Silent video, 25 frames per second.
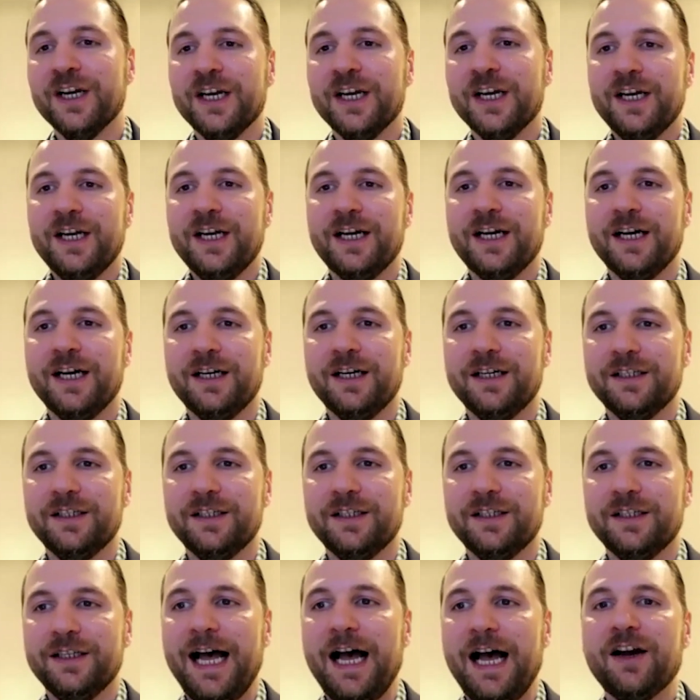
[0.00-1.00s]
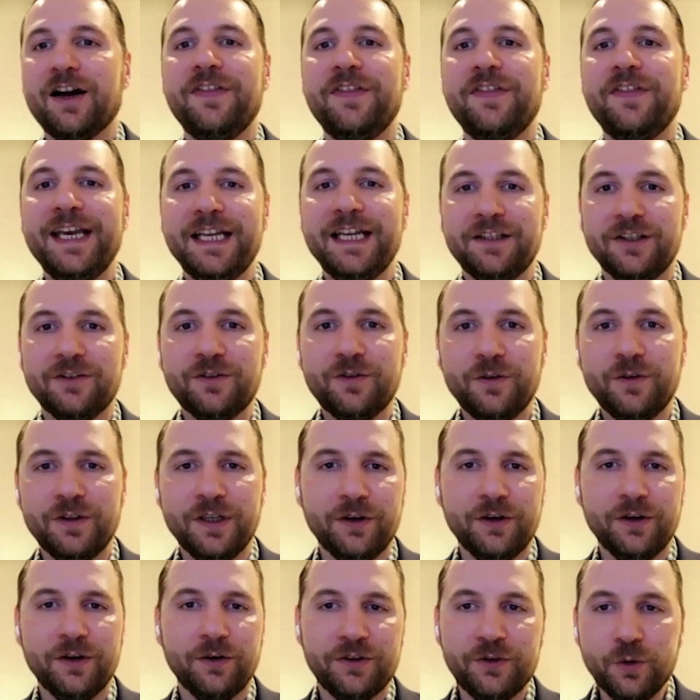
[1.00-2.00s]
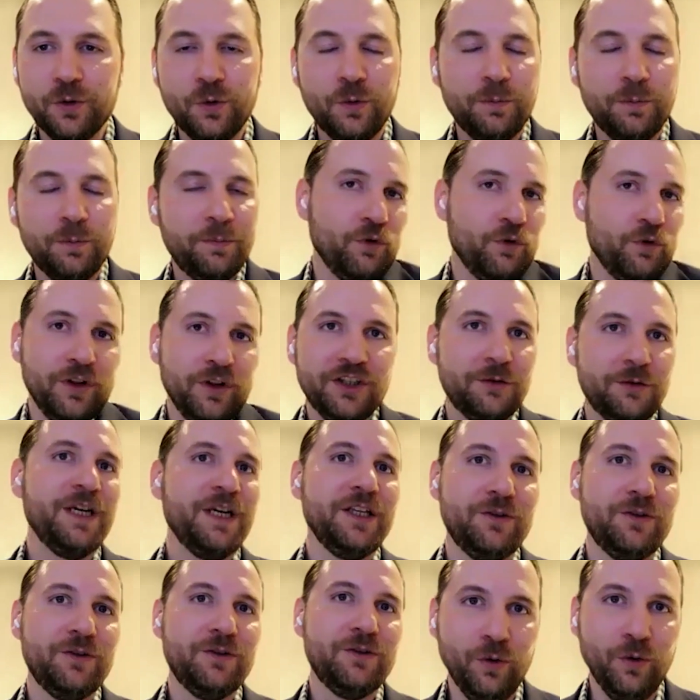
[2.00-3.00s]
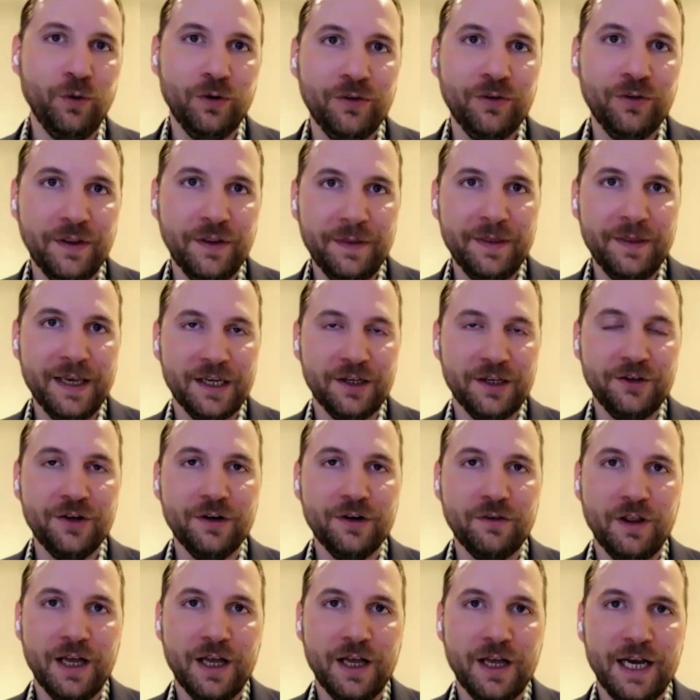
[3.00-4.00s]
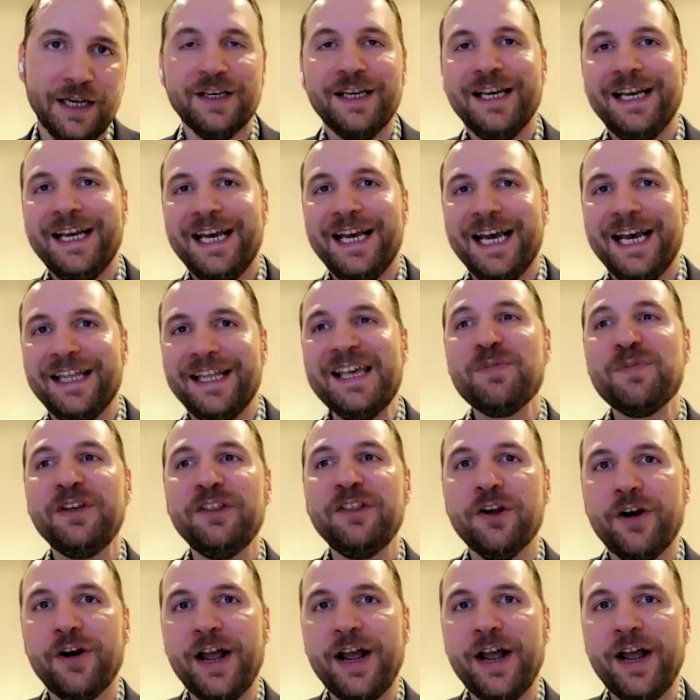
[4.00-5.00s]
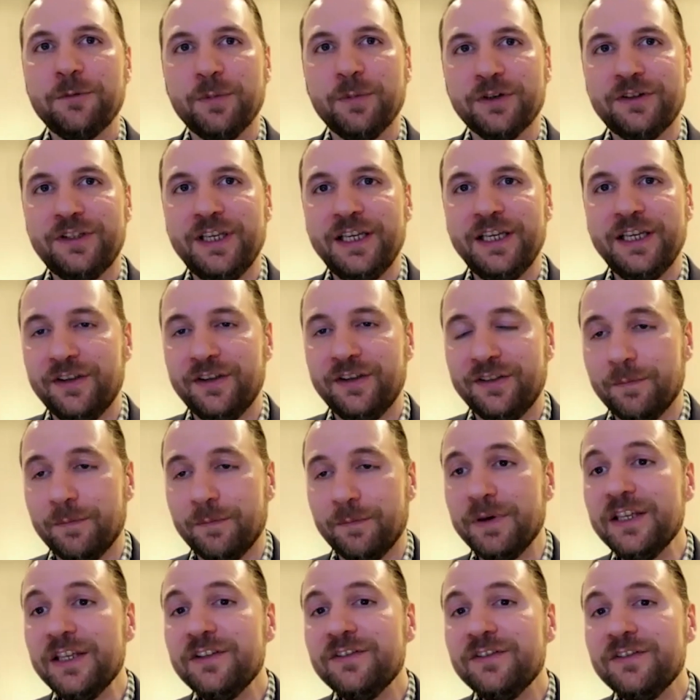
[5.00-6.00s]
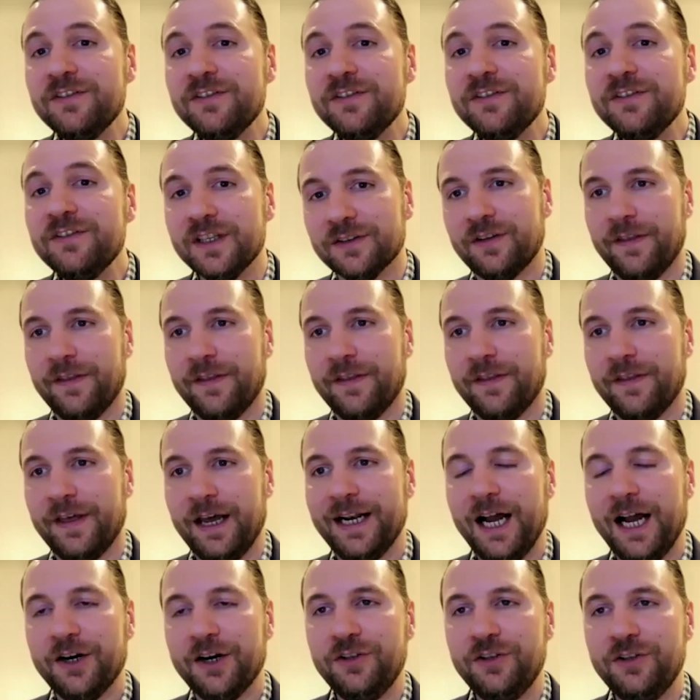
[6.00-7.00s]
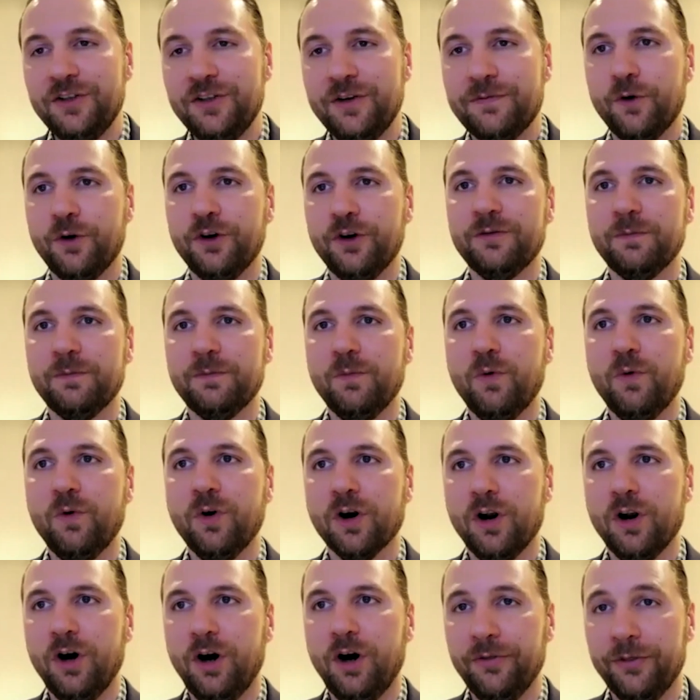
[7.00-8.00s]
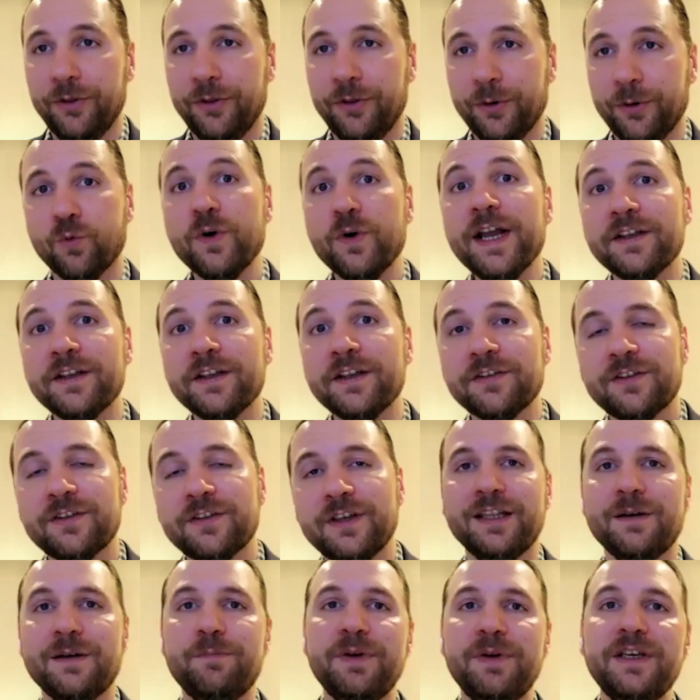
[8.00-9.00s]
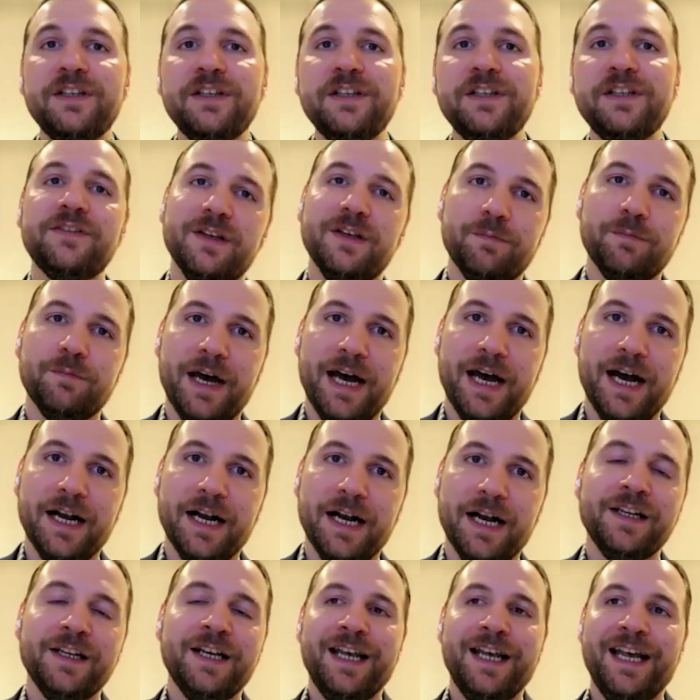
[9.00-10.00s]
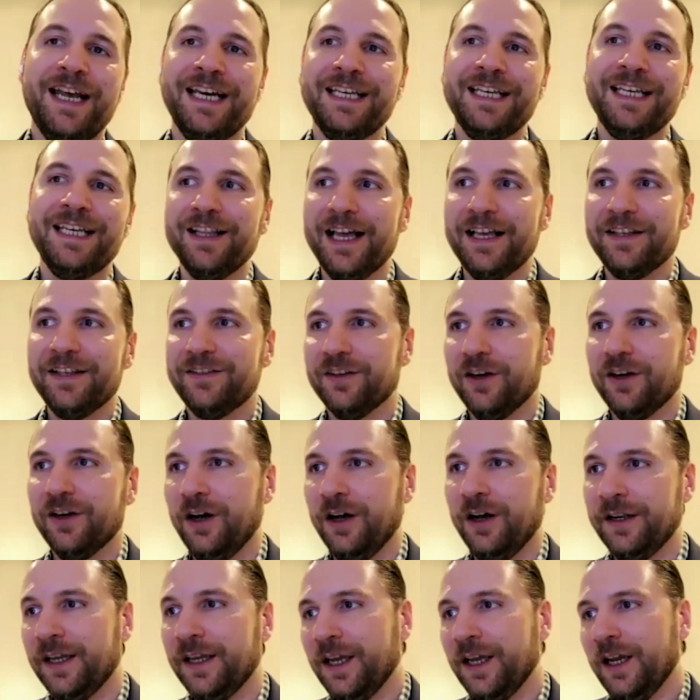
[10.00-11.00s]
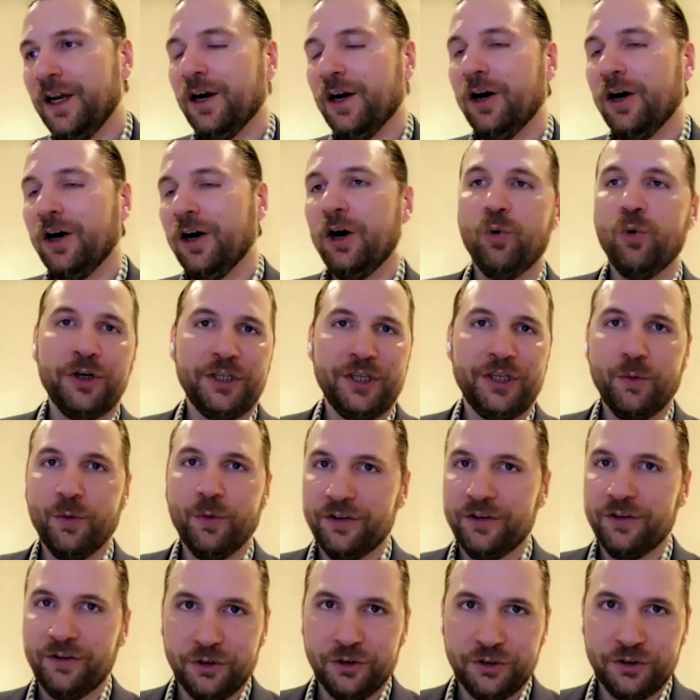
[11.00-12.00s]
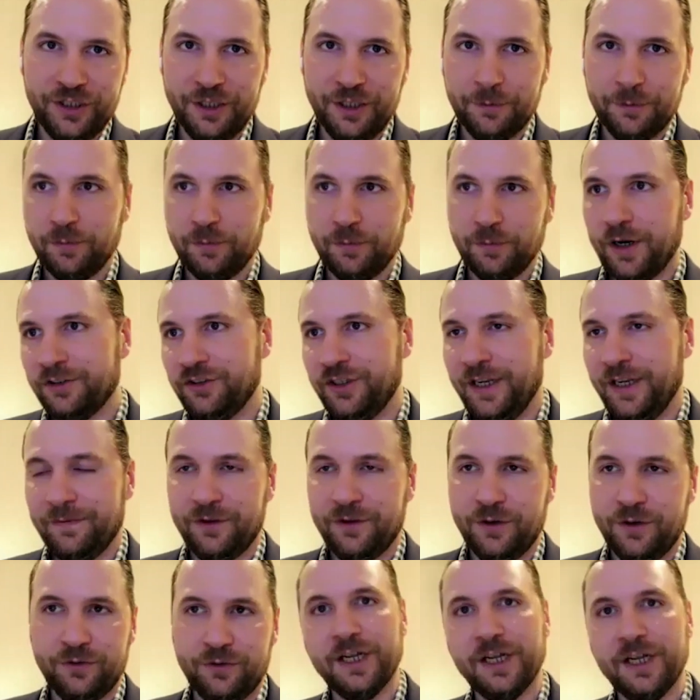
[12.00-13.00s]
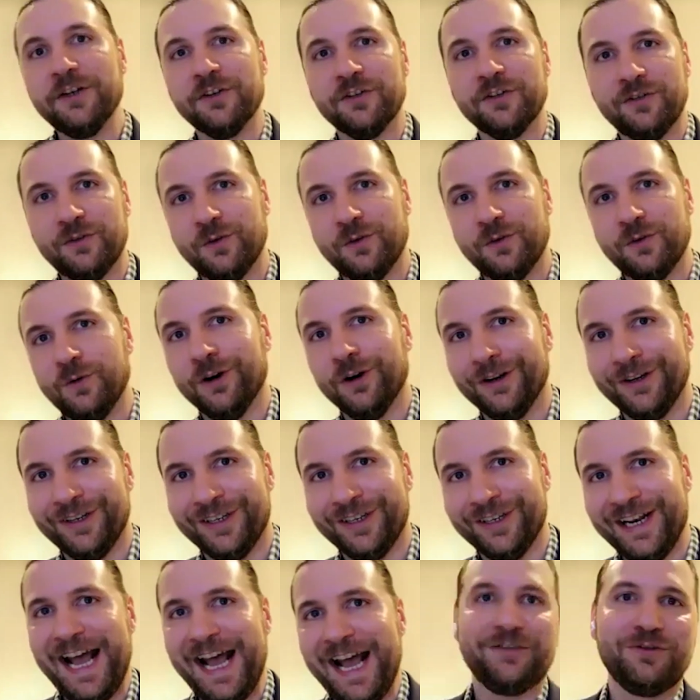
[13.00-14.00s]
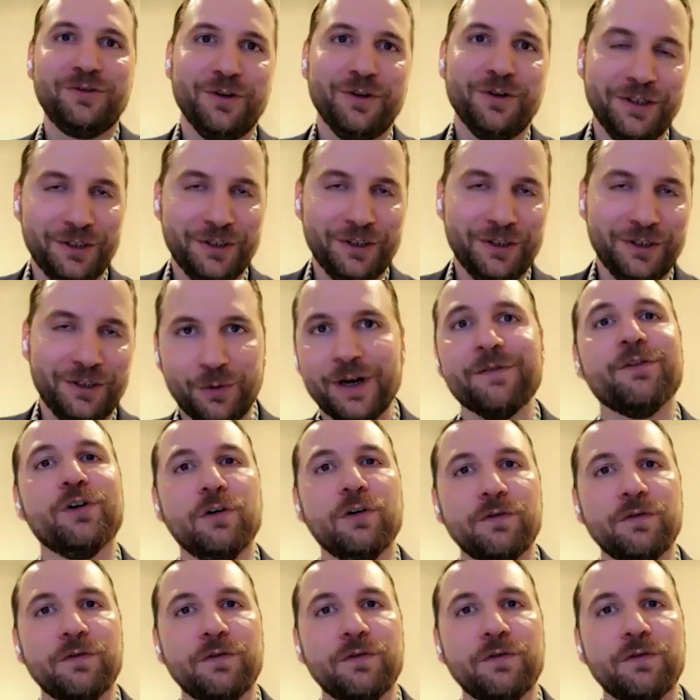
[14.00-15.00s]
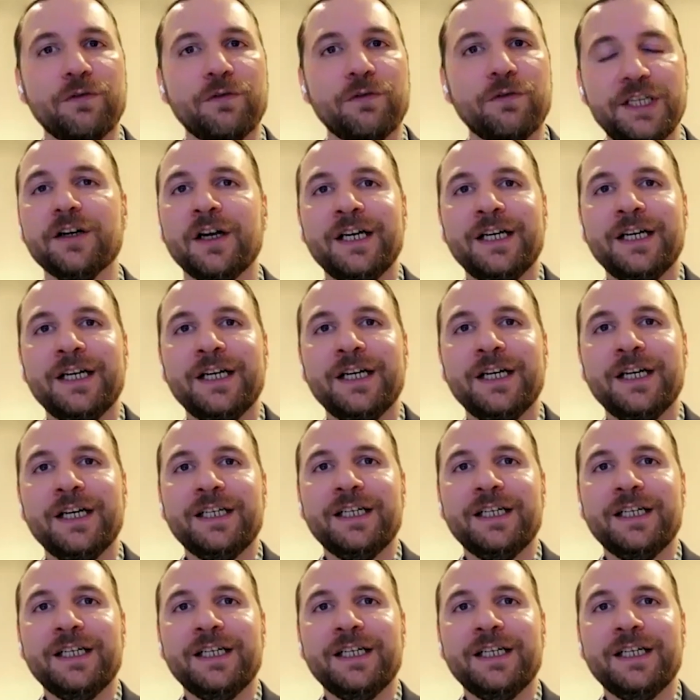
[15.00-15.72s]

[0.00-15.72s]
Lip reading: How can they get the tool really just be a tool that they can utilize, and they bring their expertise to the business to that, right? How can you focus more on the risk and the business impact and less on, oh, well, you want to search in this product, you have to use an underscore and an asterisk or whatever over here.